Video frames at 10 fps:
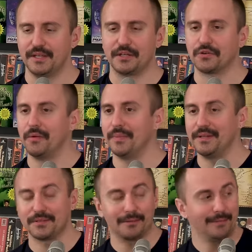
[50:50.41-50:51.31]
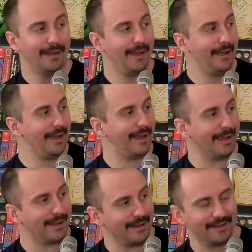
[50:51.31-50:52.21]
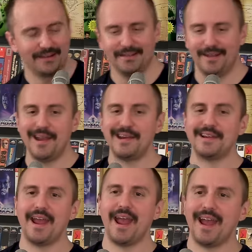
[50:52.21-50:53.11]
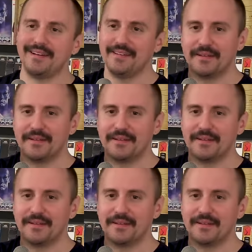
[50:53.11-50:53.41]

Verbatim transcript: yeah. Sean Bean's like, hey, Dad.